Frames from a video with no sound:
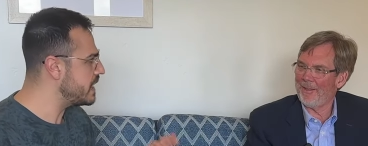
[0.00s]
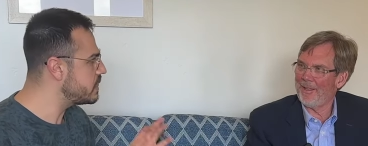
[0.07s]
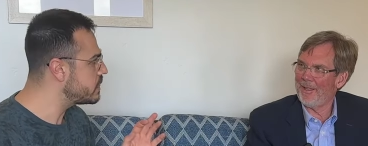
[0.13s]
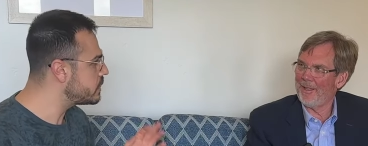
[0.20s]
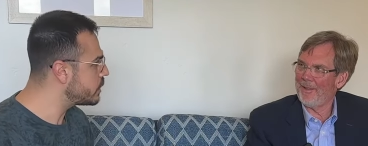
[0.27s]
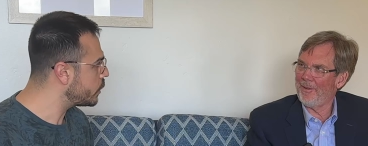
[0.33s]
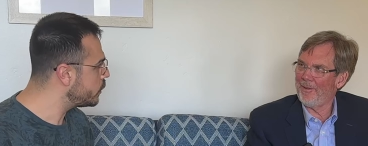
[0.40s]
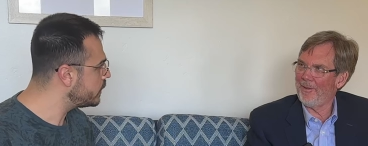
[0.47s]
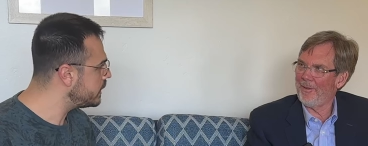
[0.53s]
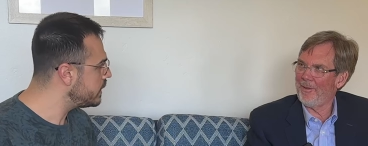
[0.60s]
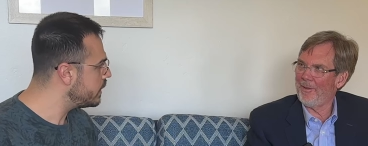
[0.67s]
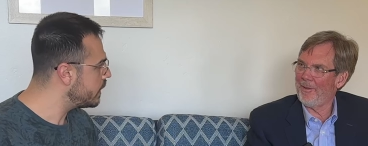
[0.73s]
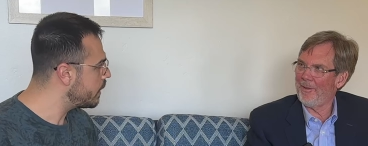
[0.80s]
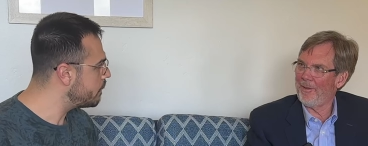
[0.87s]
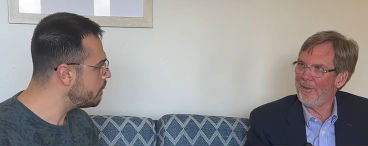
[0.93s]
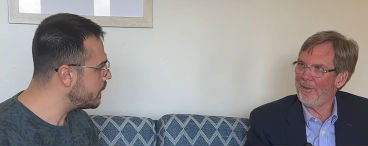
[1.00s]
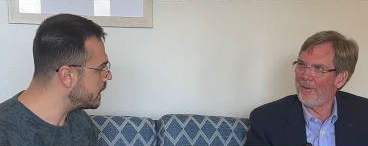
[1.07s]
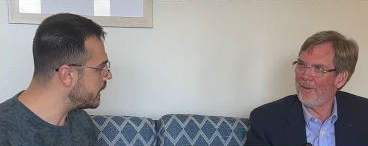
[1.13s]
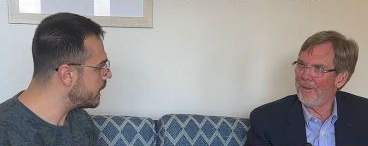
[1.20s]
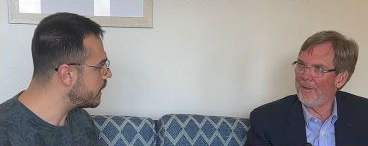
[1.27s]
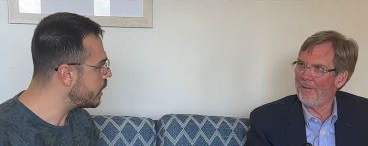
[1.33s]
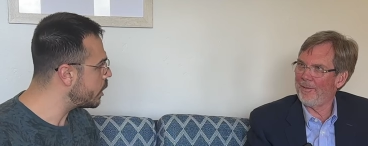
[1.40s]
Speaker 1: 30
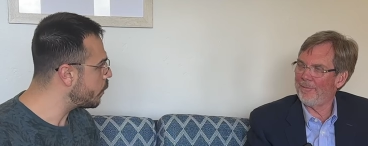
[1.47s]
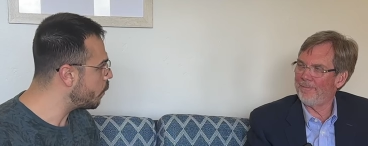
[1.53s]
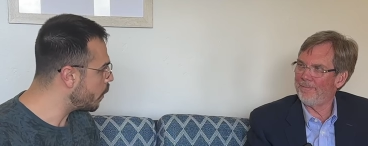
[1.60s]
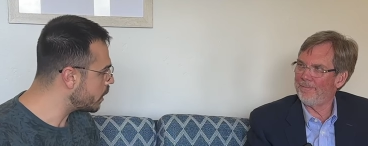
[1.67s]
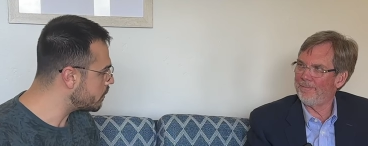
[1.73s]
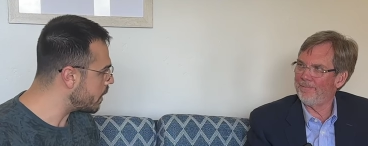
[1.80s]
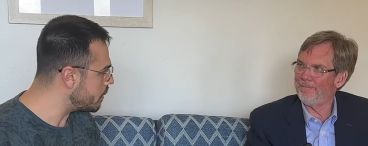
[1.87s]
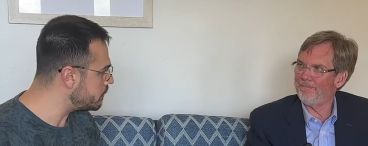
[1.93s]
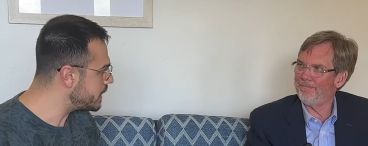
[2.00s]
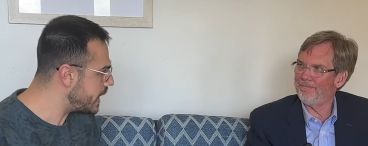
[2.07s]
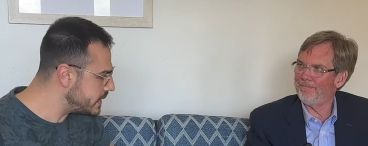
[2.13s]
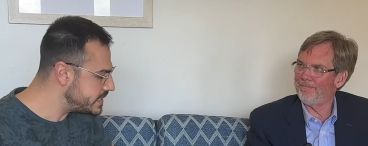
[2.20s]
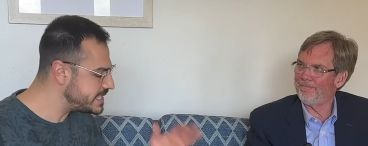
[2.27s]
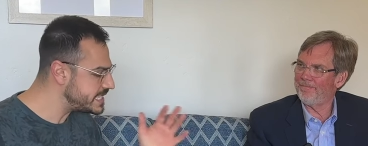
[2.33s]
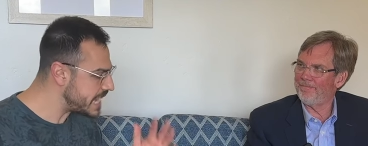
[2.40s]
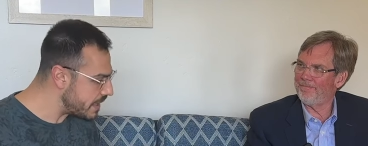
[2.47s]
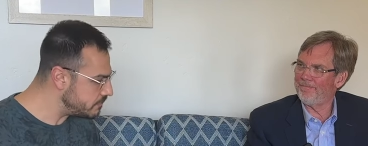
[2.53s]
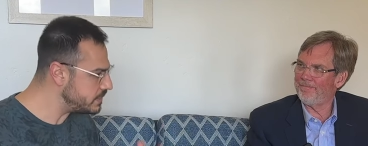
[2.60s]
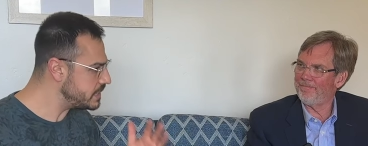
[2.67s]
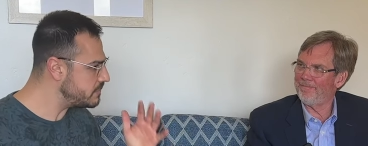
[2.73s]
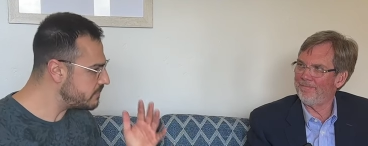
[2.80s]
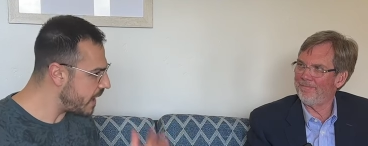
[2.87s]
minute warm up. That is
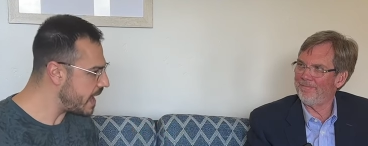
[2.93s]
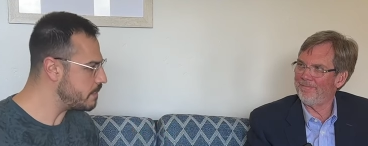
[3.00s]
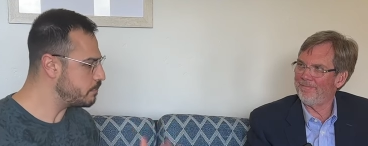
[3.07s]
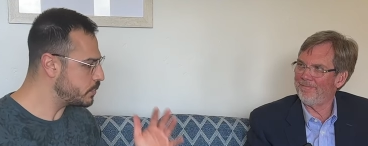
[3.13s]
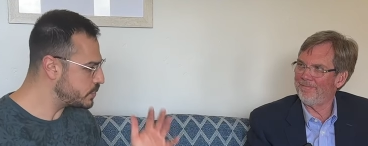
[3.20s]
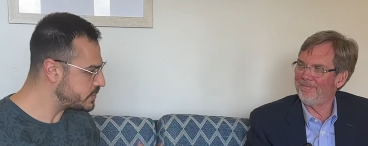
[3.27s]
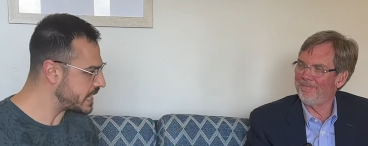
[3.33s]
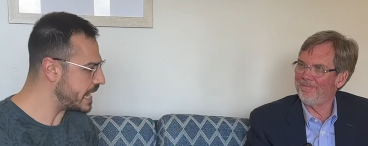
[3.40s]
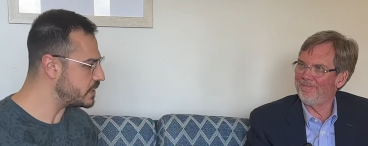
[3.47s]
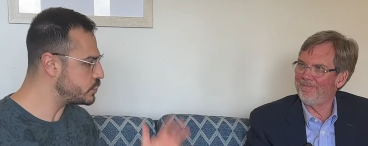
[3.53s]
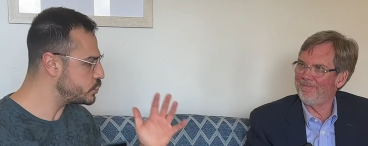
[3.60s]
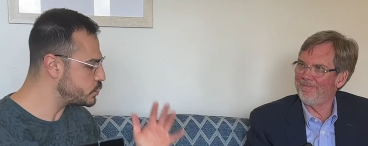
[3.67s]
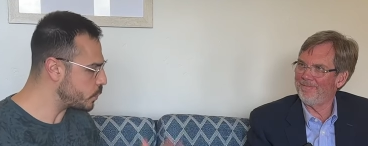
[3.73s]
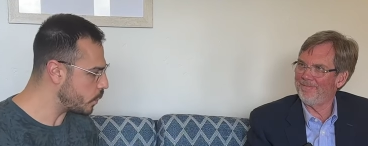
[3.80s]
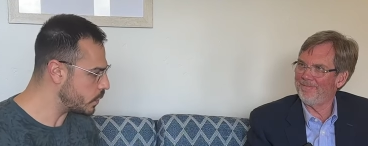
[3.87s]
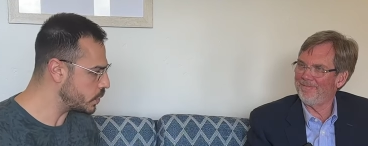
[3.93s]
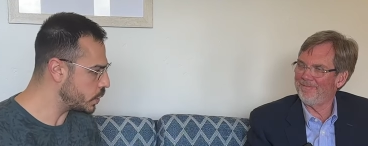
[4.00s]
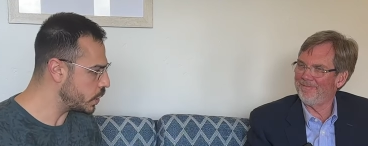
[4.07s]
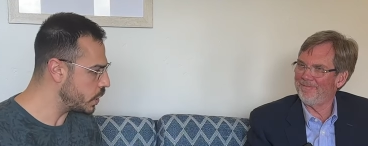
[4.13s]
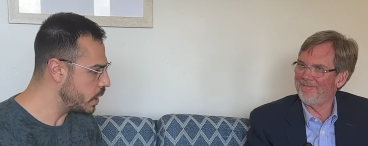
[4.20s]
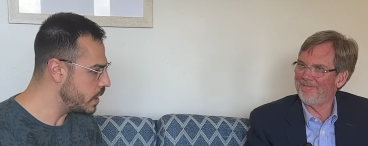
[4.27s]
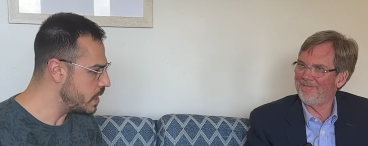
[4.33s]
75%
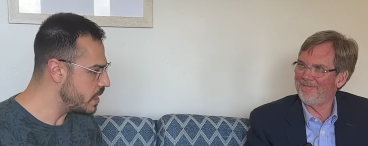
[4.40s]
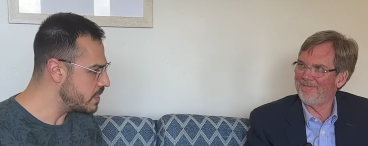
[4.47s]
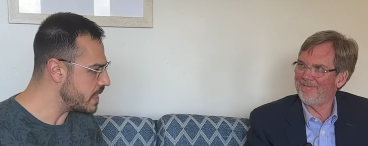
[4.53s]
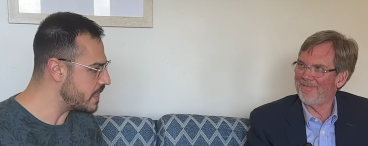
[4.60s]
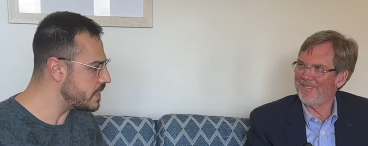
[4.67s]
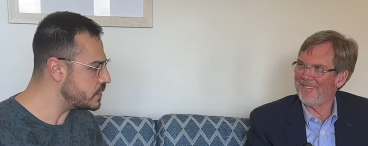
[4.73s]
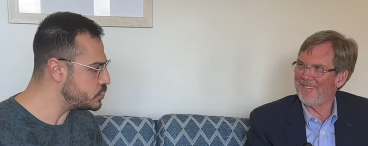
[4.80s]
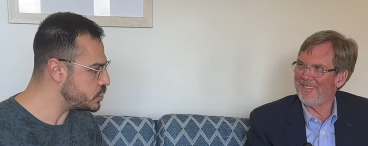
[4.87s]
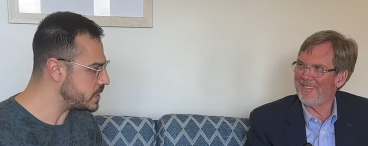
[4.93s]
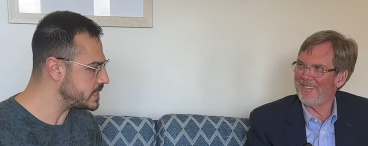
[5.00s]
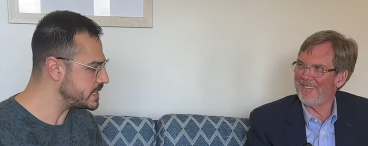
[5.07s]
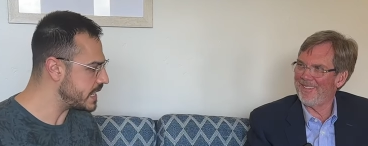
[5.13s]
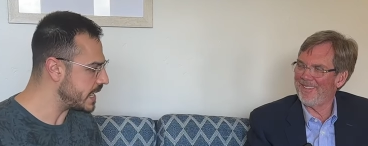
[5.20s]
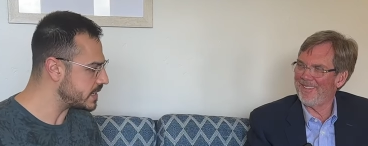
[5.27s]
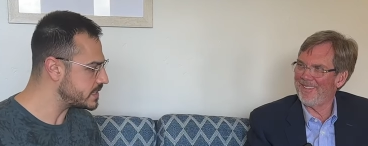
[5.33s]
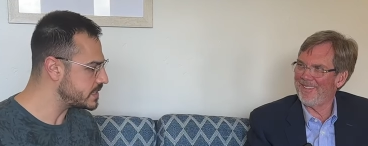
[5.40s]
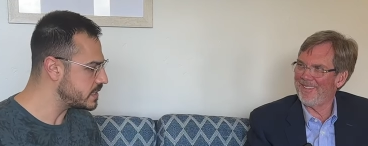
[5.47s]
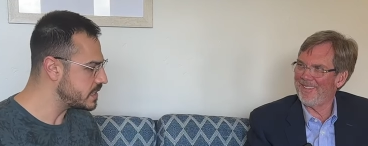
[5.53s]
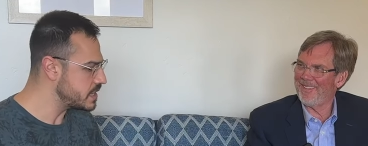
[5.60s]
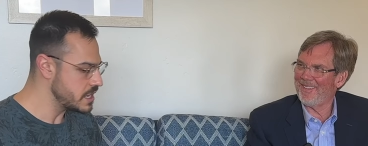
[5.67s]
shorter than the G6.